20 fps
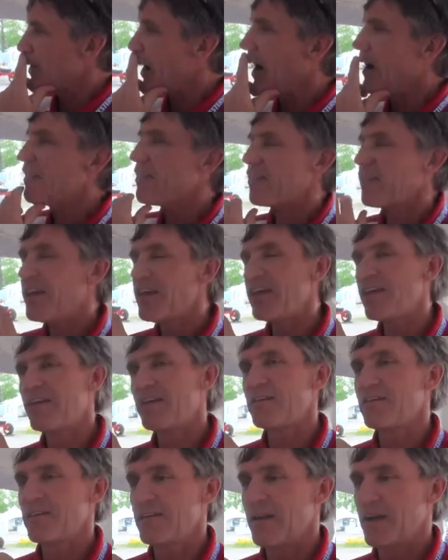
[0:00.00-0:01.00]
I think,
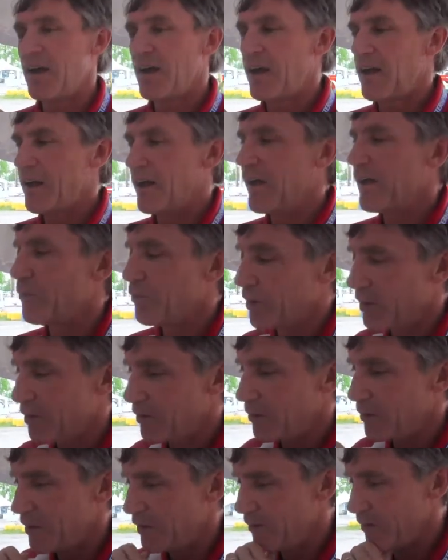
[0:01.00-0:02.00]
uh, and we,
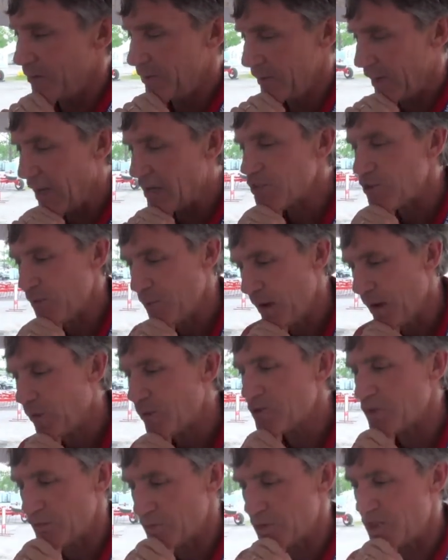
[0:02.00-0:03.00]
we, we actually met
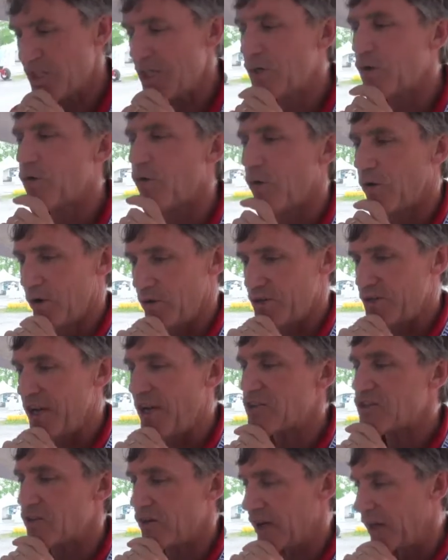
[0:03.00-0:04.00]
with some seed growers
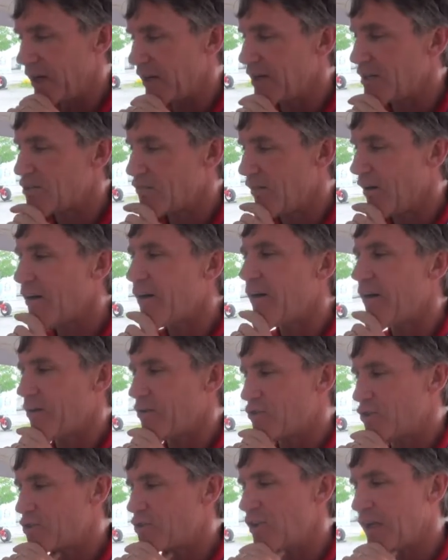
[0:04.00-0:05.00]
yesterday, and it's very
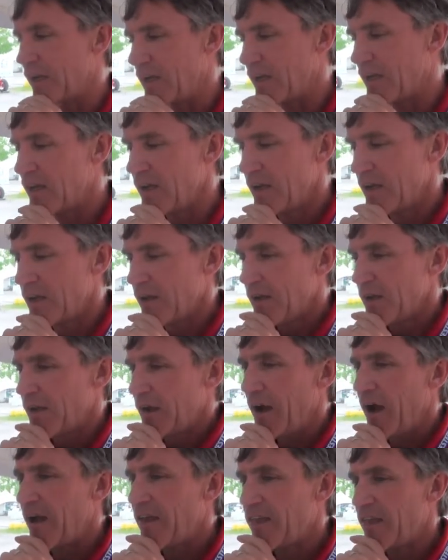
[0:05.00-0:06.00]
interesting.
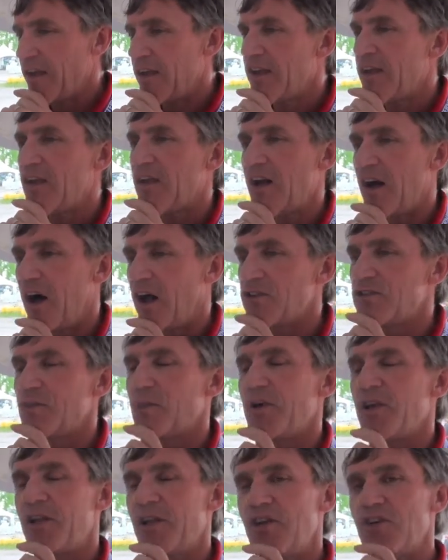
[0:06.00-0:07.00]
I think
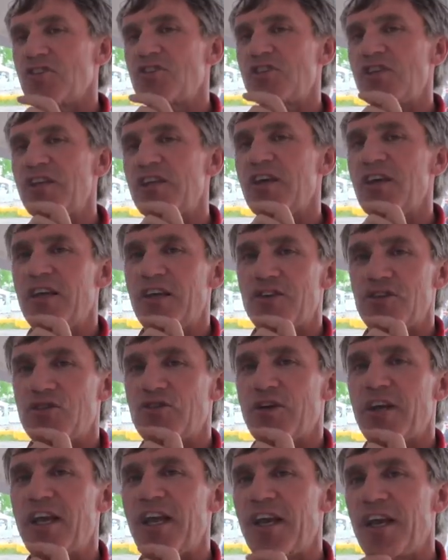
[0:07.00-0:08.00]
ultimately you'll see the
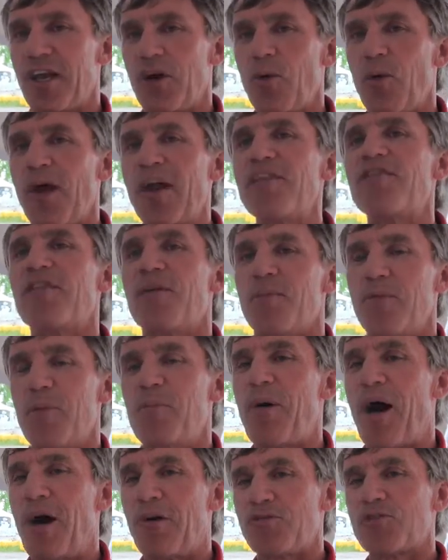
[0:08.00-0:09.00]
industry getting away from the
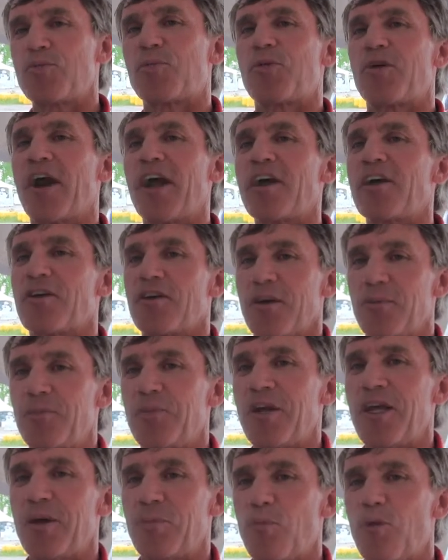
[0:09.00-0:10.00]
pounds per acre and
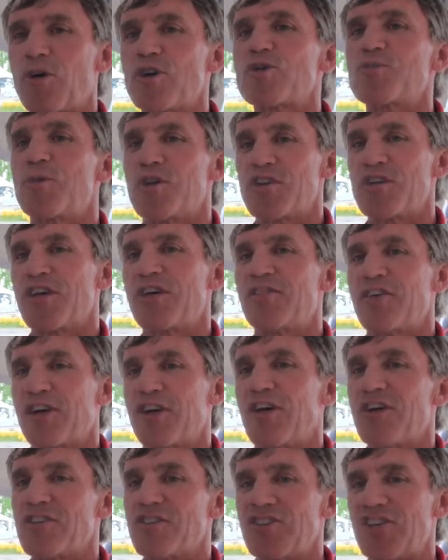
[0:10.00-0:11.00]
being more specific
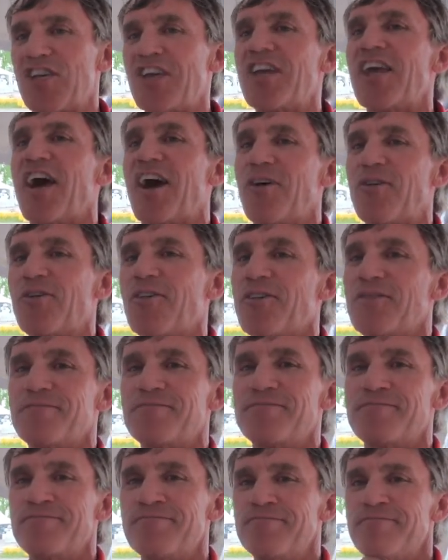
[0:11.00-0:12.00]
on seed count.